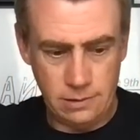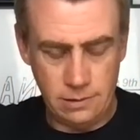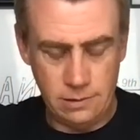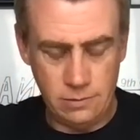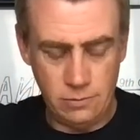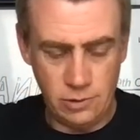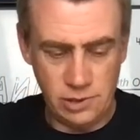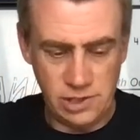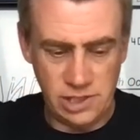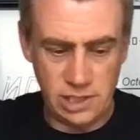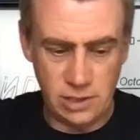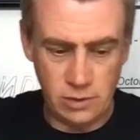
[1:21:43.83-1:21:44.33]

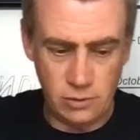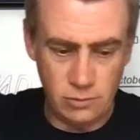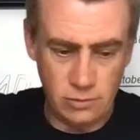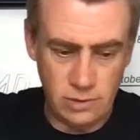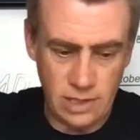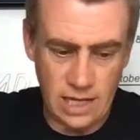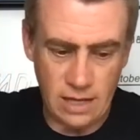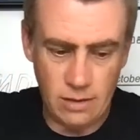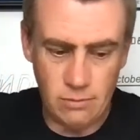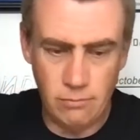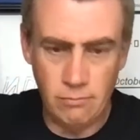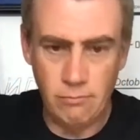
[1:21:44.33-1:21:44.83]
what's it called
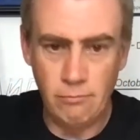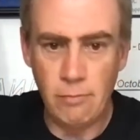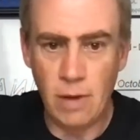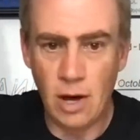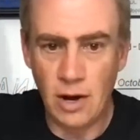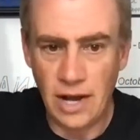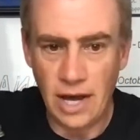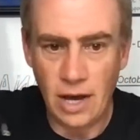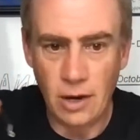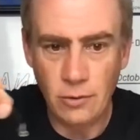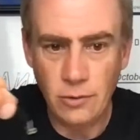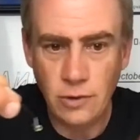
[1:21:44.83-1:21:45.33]
now,
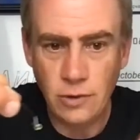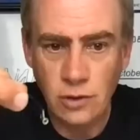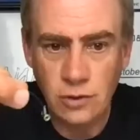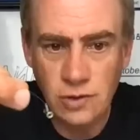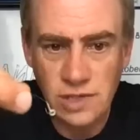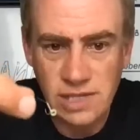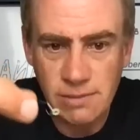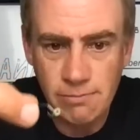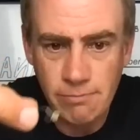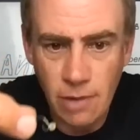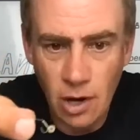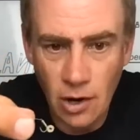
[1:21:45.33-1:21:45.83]
mono,
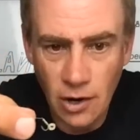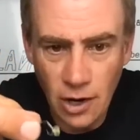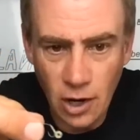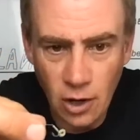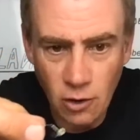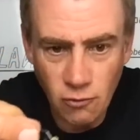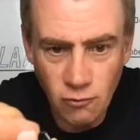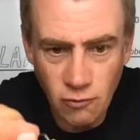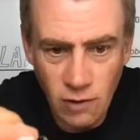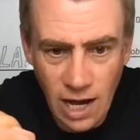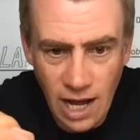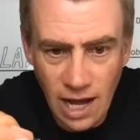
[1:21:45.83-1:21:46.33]
using
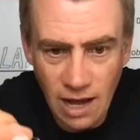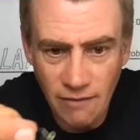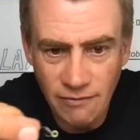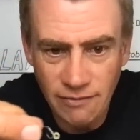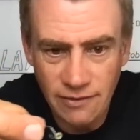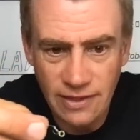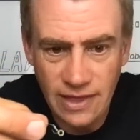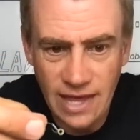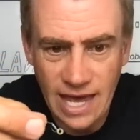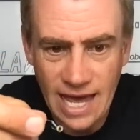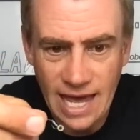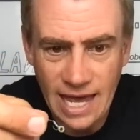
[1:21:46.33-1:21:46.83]
mono rather
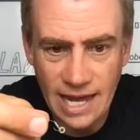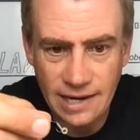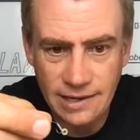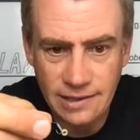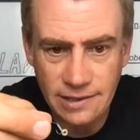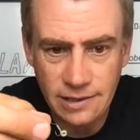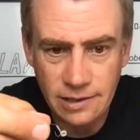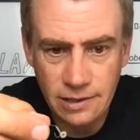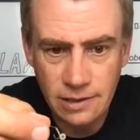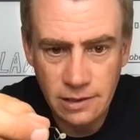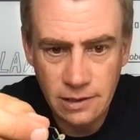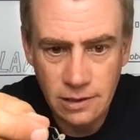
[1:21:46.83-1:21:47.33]

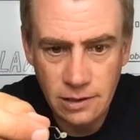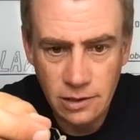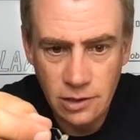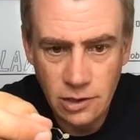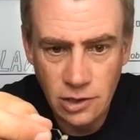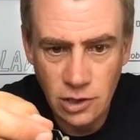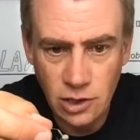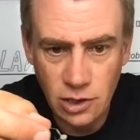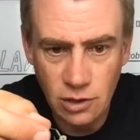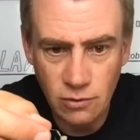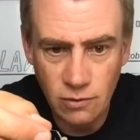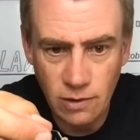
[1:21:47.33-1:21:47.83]
than
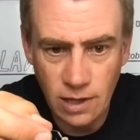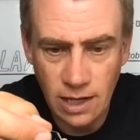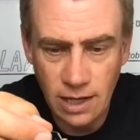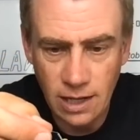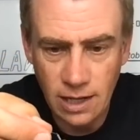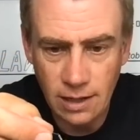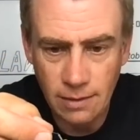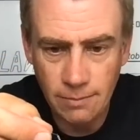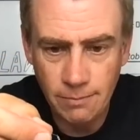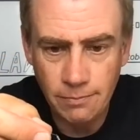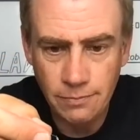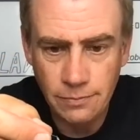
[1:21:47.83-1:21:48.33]
your
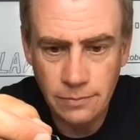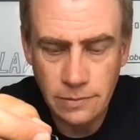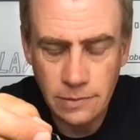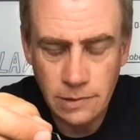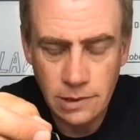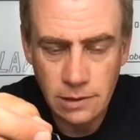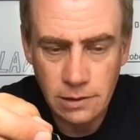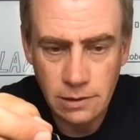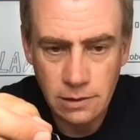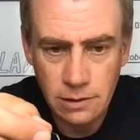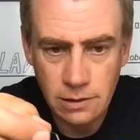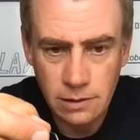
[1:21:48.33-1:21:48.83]

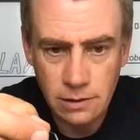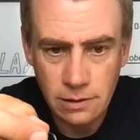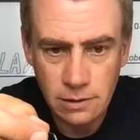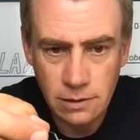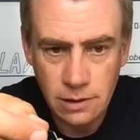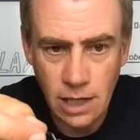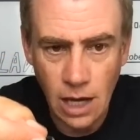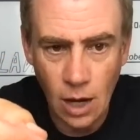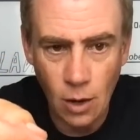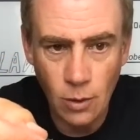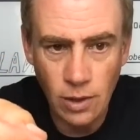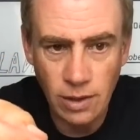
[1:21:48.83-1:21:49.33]

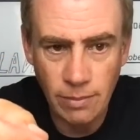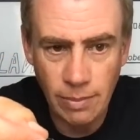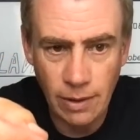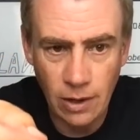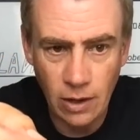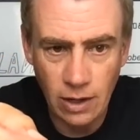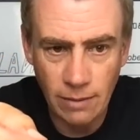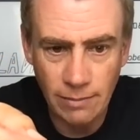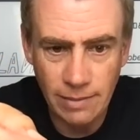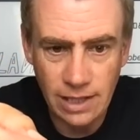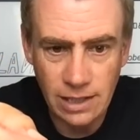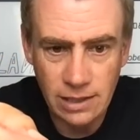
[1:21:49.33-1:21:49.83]
coated
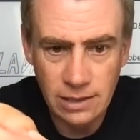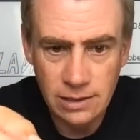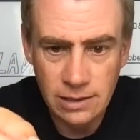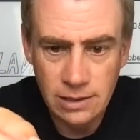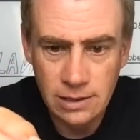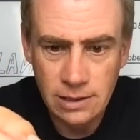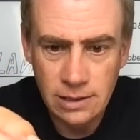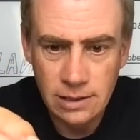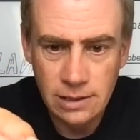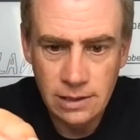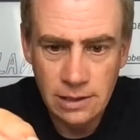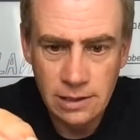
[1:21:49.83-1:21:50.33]
polymer.
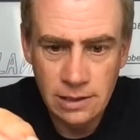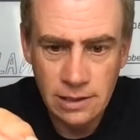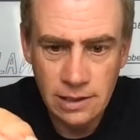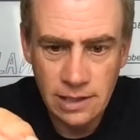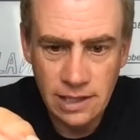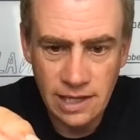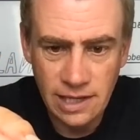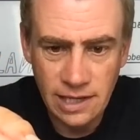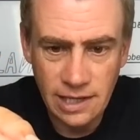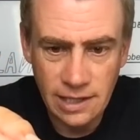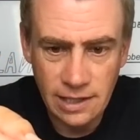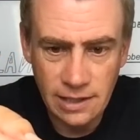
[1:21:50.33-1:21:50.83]

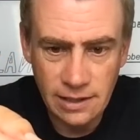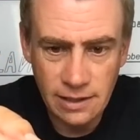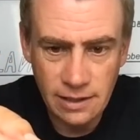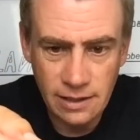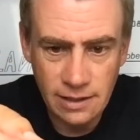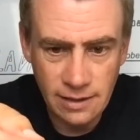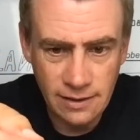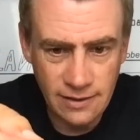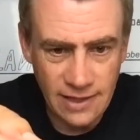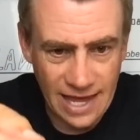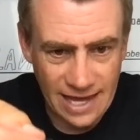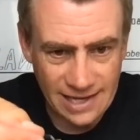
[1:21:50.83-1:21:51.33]

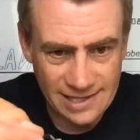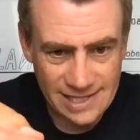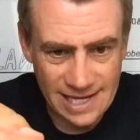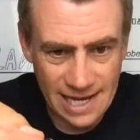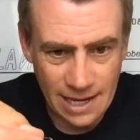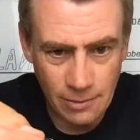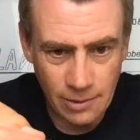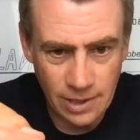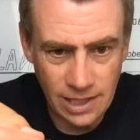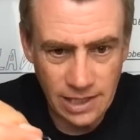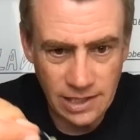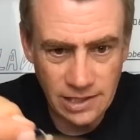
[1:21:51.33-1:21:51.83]
That's
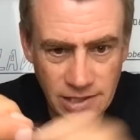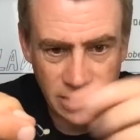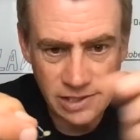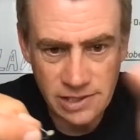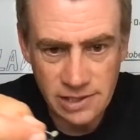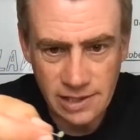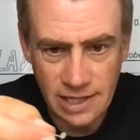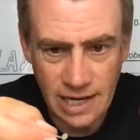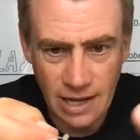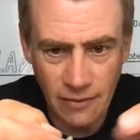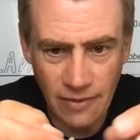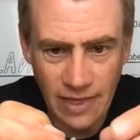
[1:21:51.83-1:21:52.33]
how it is.
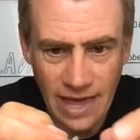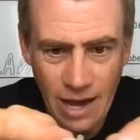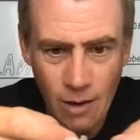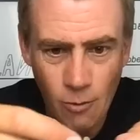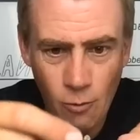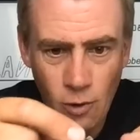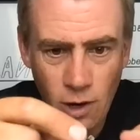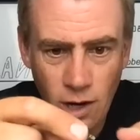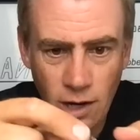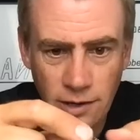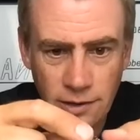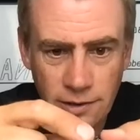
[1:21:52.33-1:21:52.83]
Now that
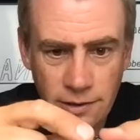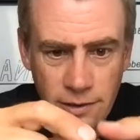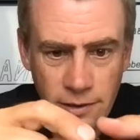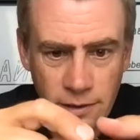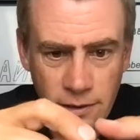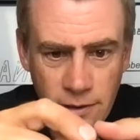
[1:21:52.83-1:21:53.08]
one,